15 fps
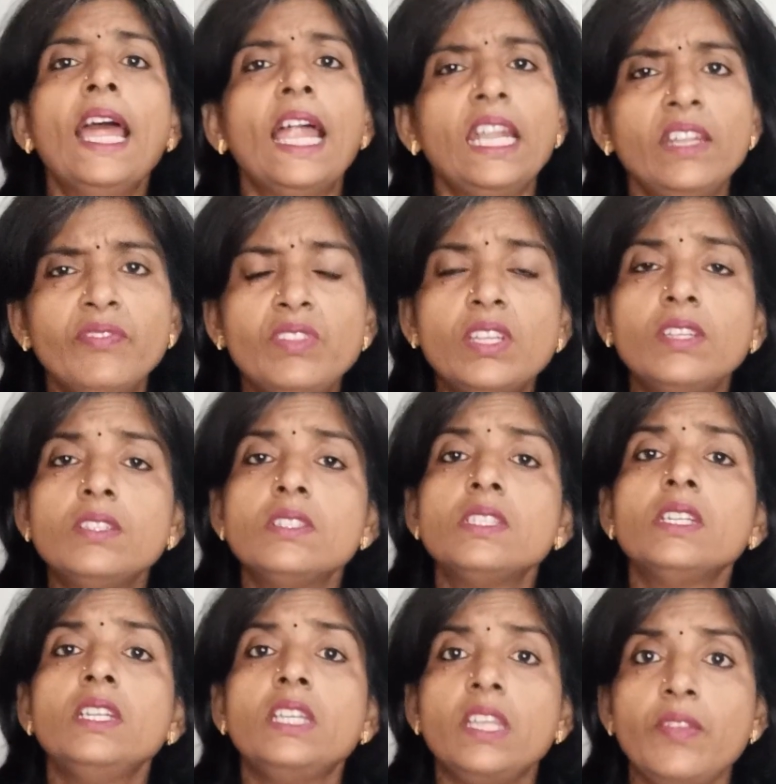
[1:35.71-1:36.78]
and if there is
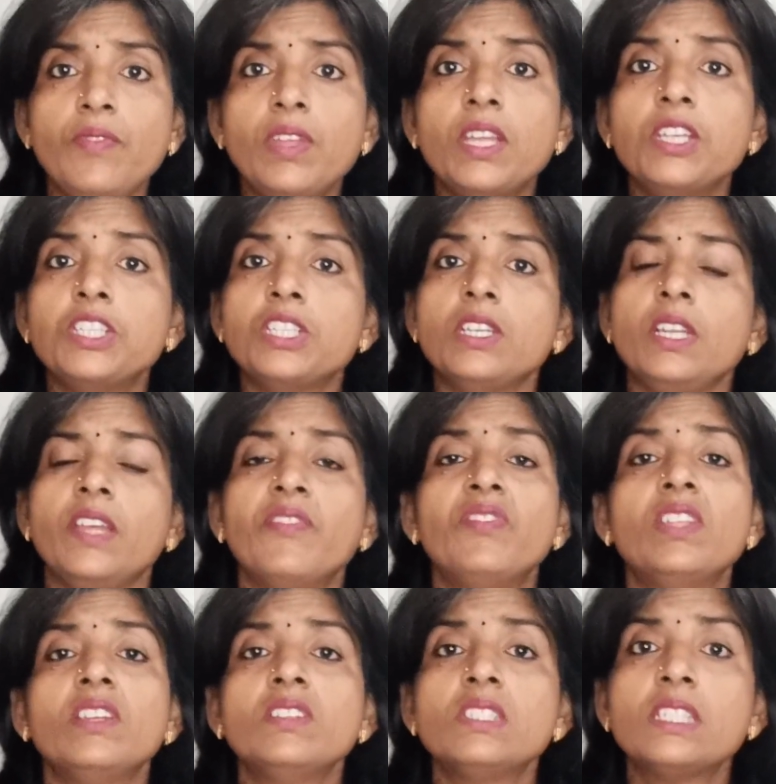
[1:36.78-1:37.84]
a deviation, if
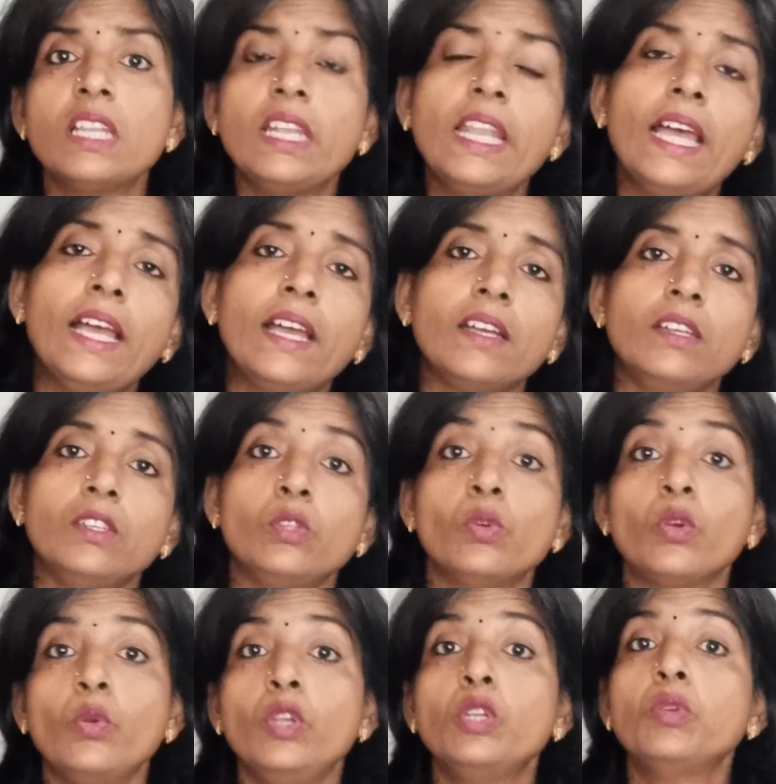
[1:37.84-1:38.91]
there is a lag,
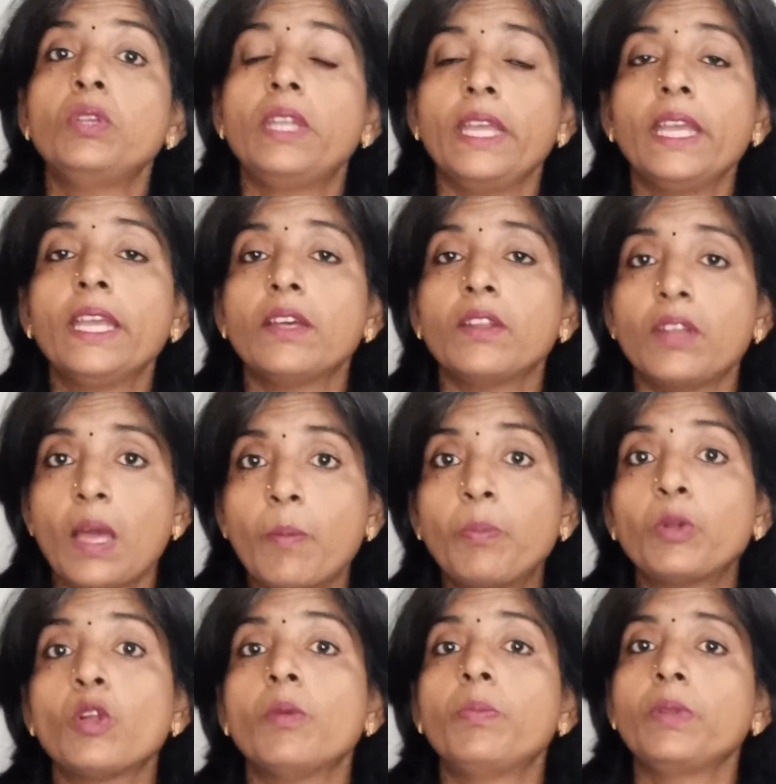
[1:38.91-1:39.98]
you're going to take
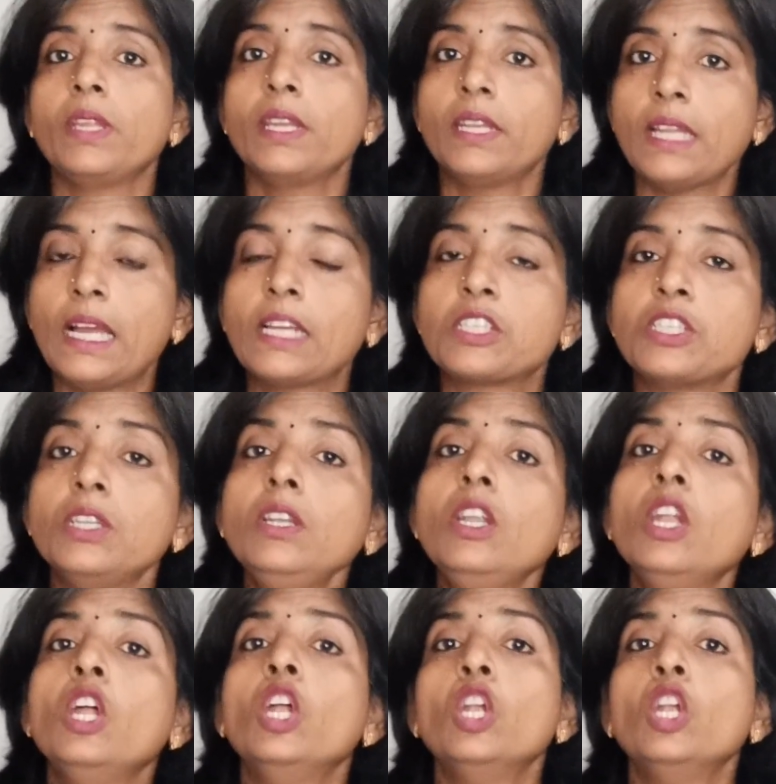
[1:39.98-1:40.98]
appropriate action